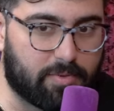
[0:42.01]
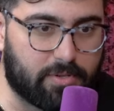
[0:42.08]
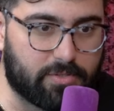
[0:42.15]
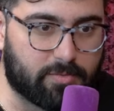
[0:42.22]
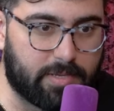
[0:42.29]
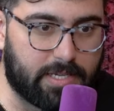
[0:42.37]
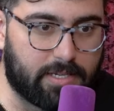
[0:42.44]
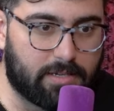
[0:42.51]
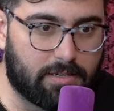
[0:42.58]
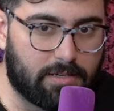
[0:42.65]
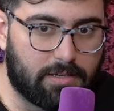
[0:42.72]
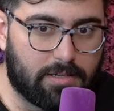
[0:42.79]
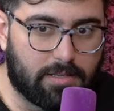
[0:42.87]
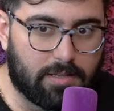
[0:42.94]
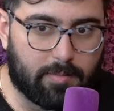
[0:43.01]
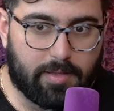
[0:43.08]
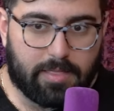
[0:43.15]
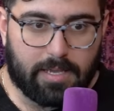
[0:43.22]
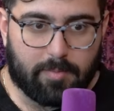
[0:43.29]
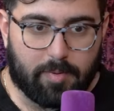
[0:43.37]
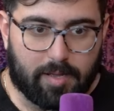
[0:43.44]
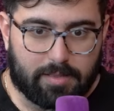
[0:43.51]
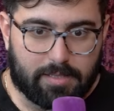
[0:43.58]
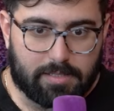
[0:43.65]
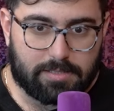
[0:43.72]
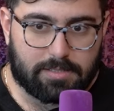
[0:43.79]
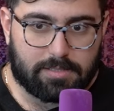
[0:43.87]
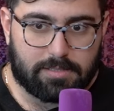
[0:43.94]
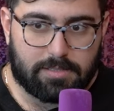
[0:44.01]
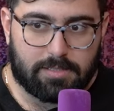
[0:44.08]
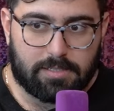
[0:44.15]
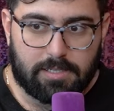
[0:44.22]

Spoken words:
abuse me? Let me think about this.